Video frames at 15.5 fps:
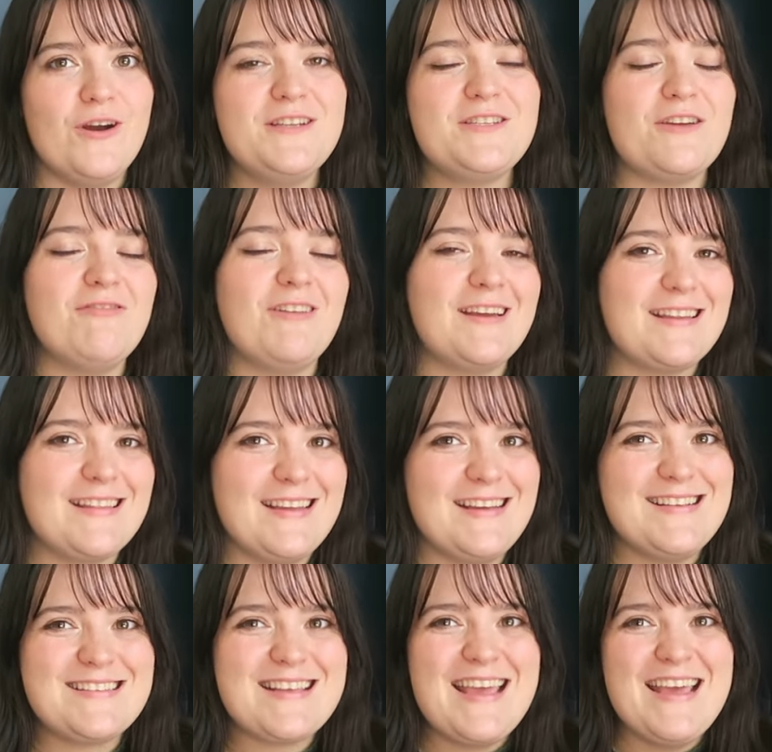I don't like
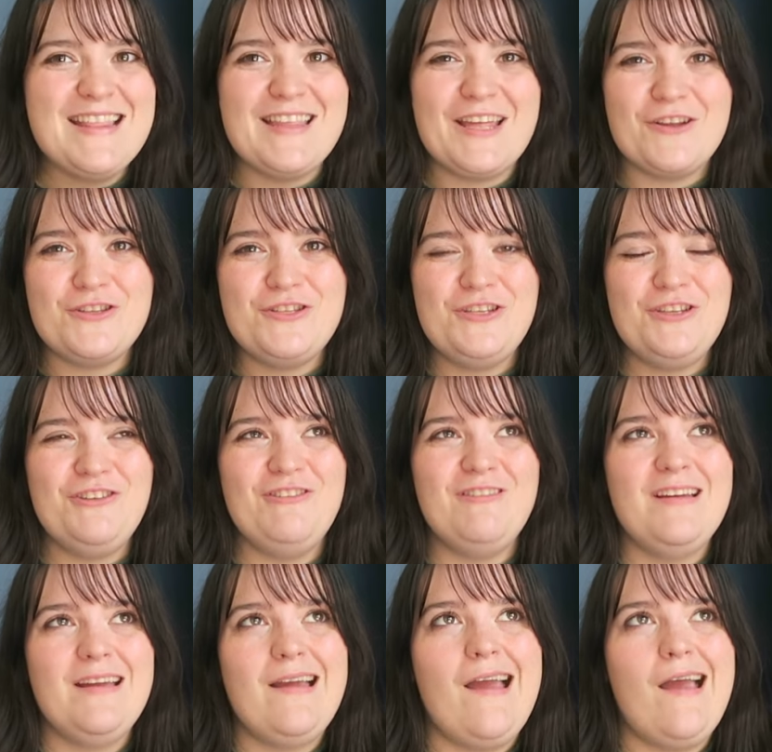things that are too
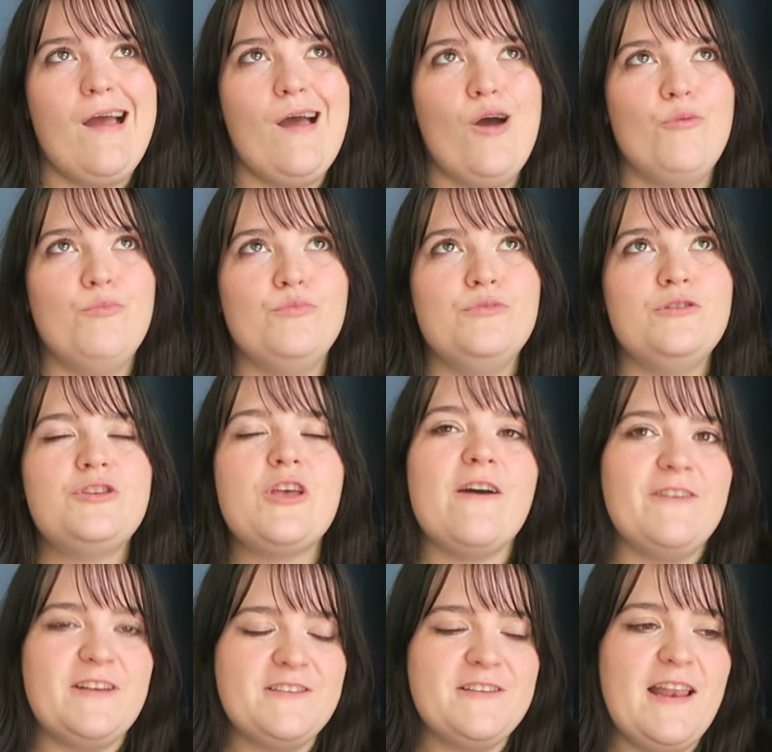
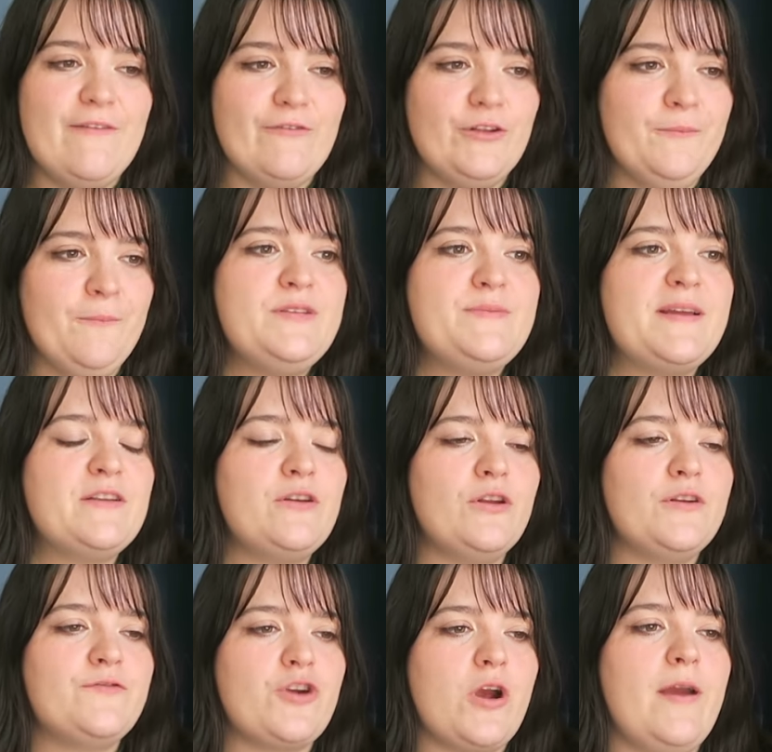surface level. We spend a
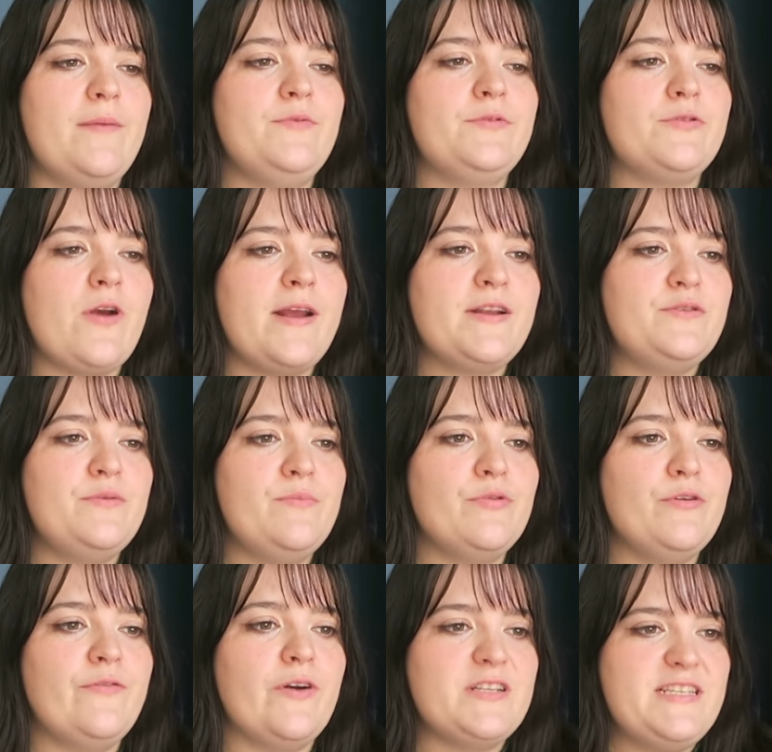lot of time trying to
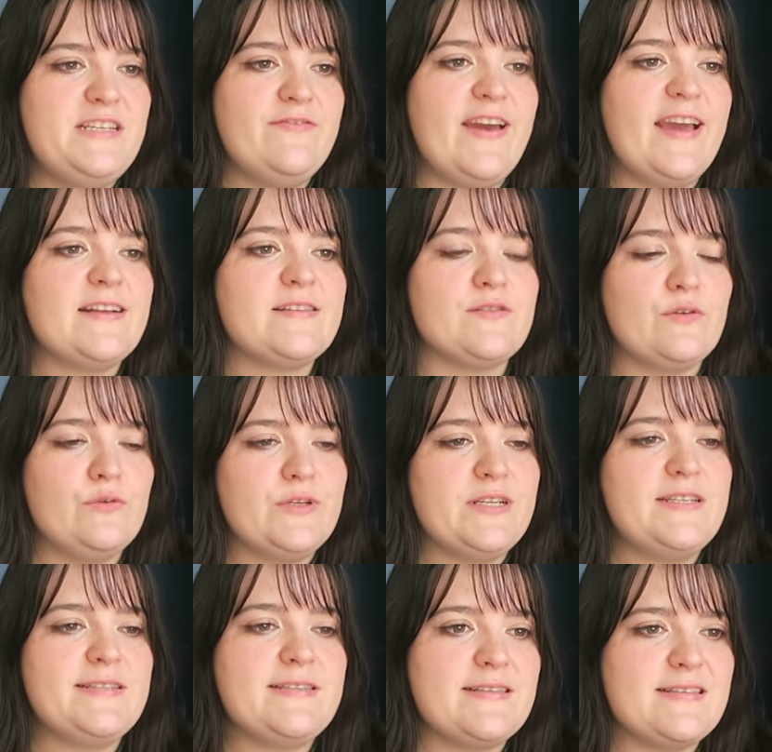improve our defects
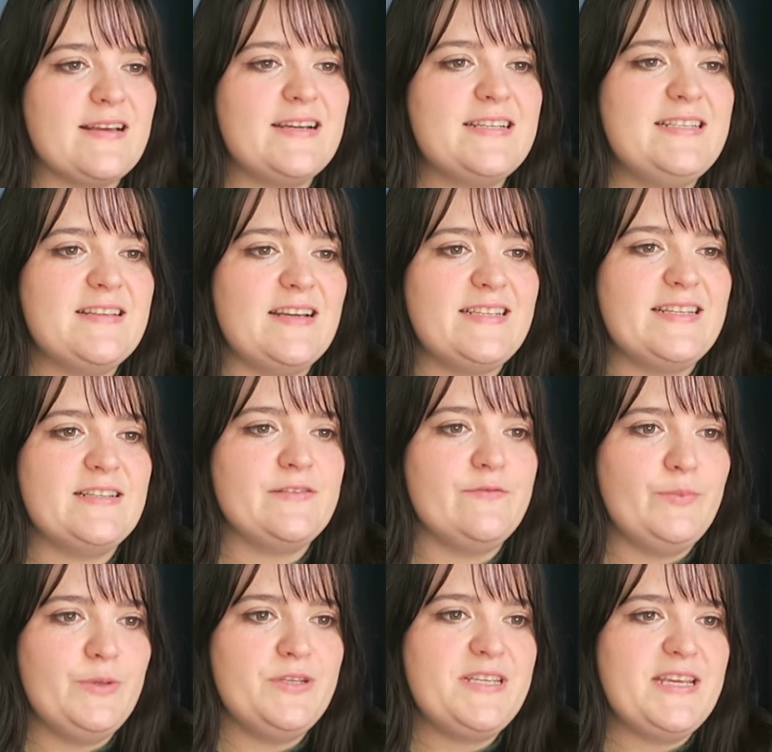according to society's ideals of
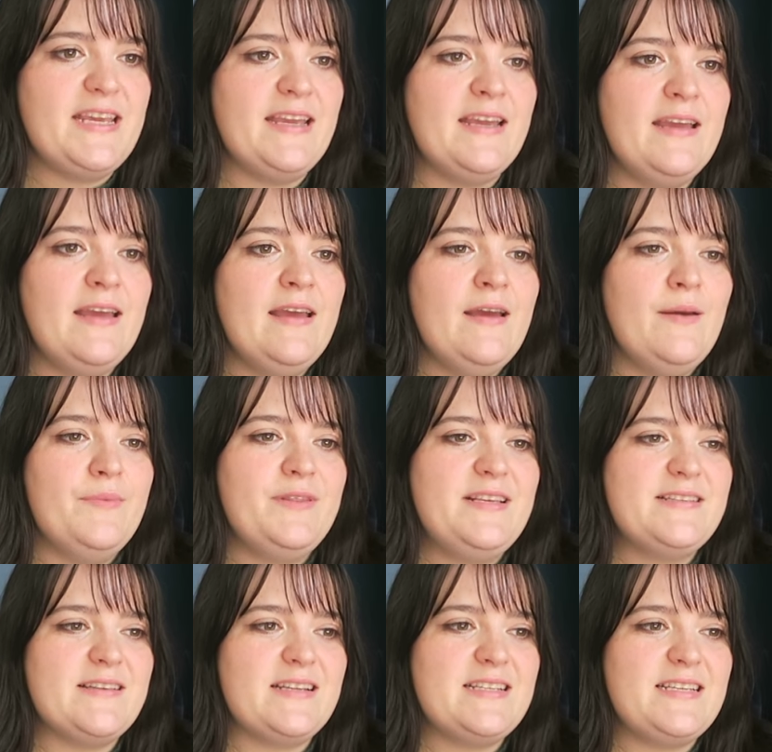beauty, but
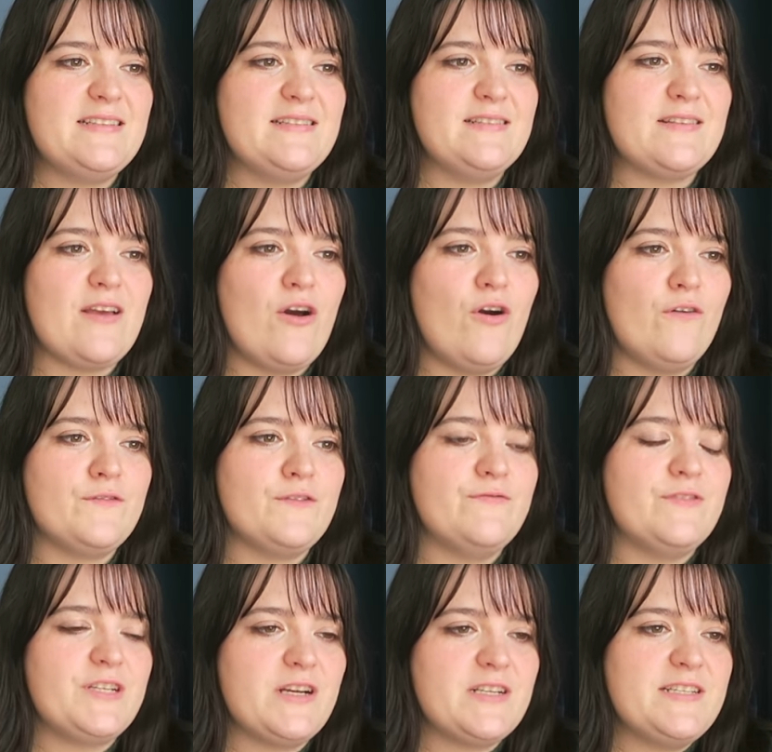these ideals are often
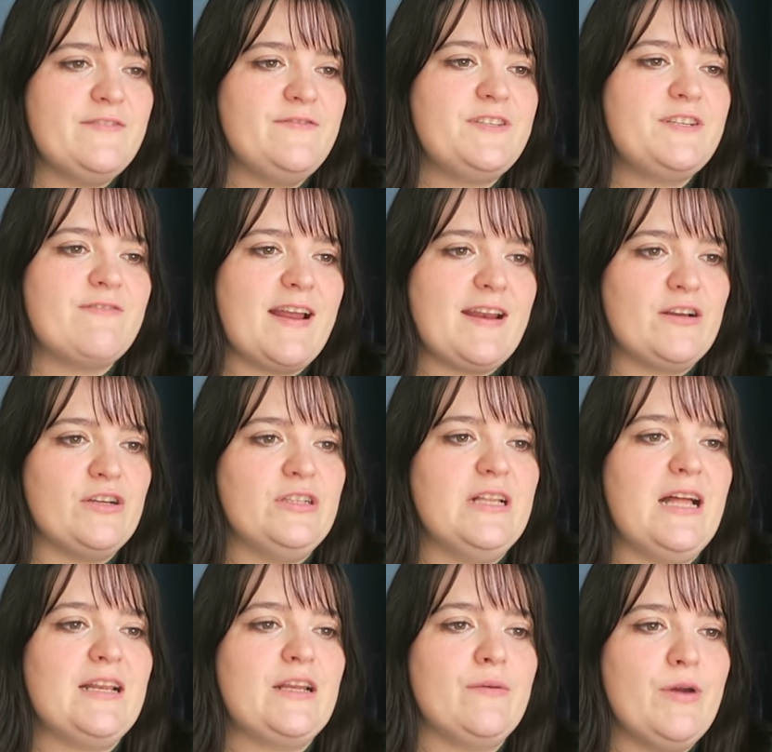reductive, tyrannical
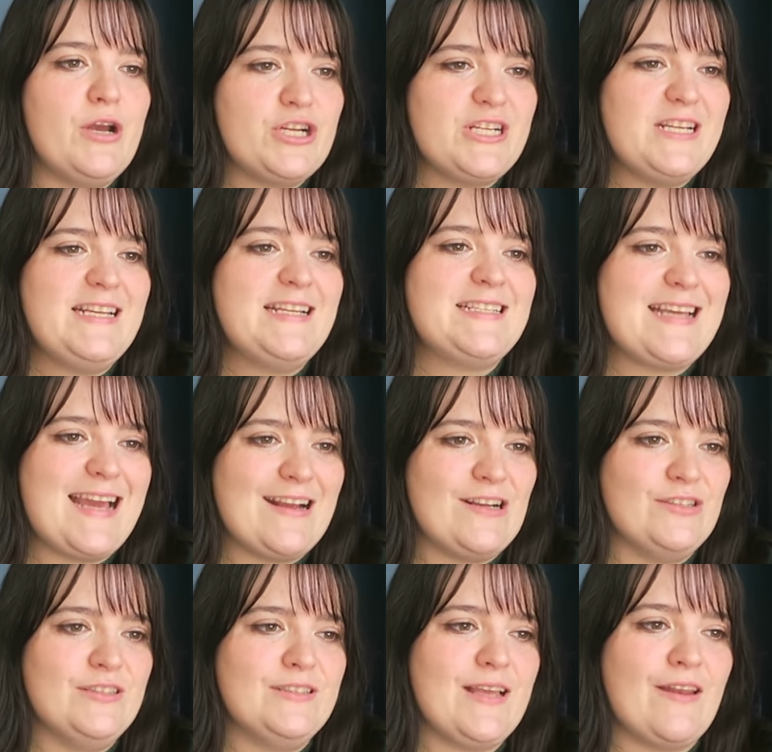and commercially
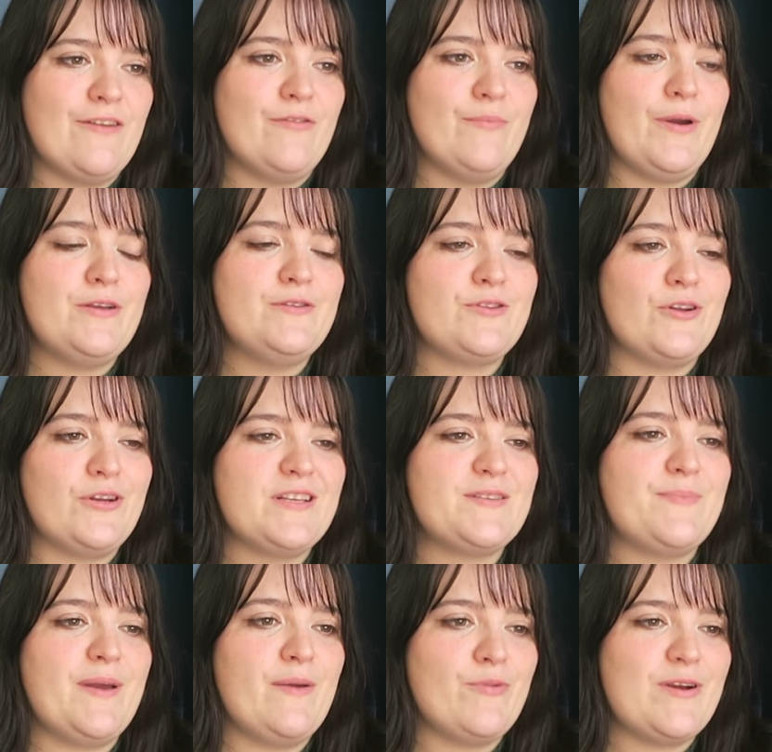entangled, and are imposed on us
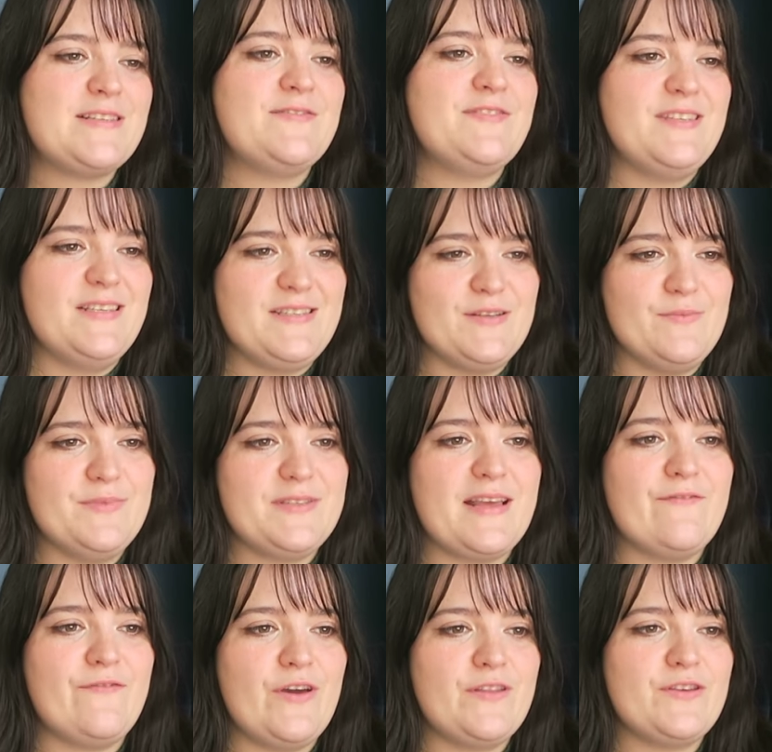by oppressive systems
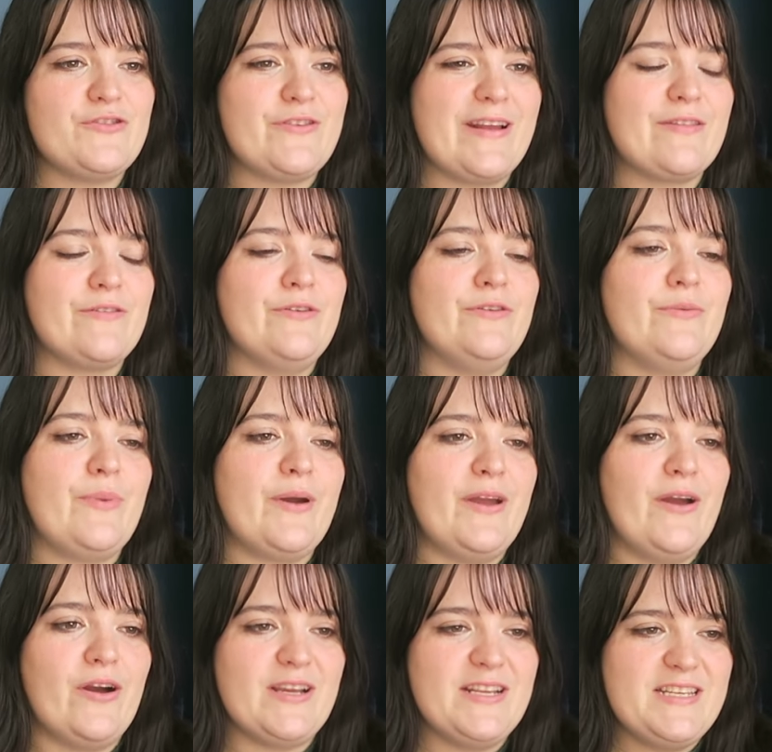and further strengthened by
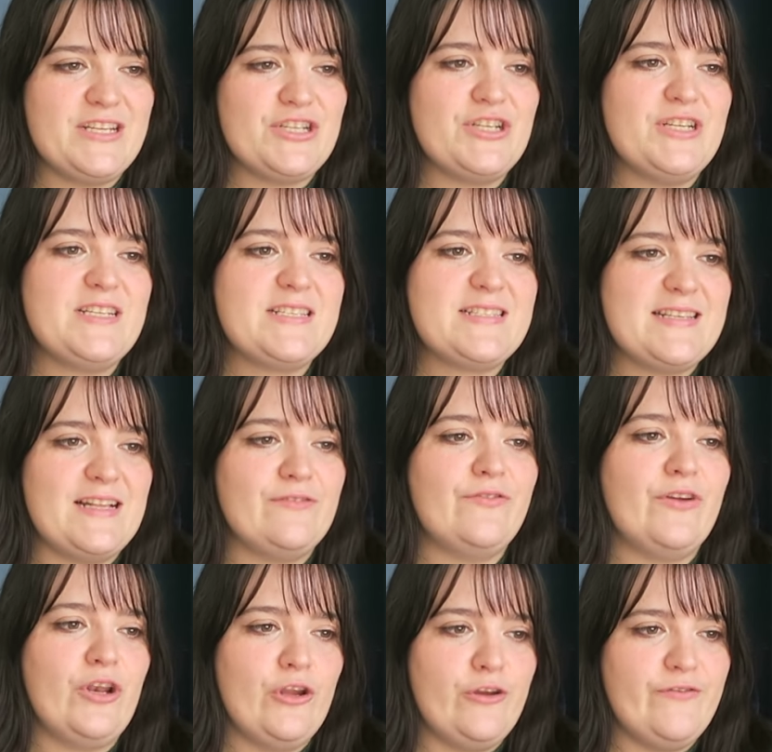our conditioned
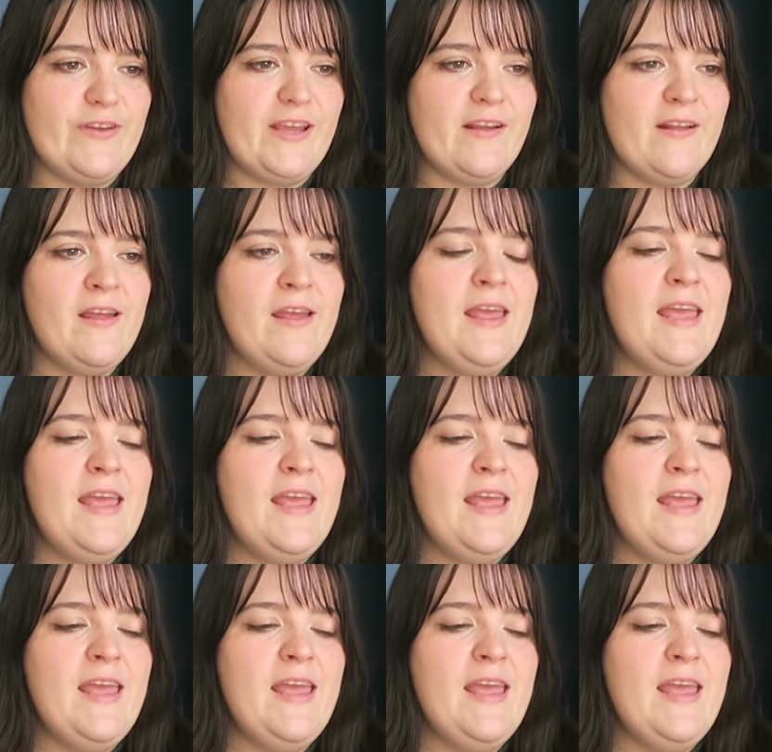self-loathing.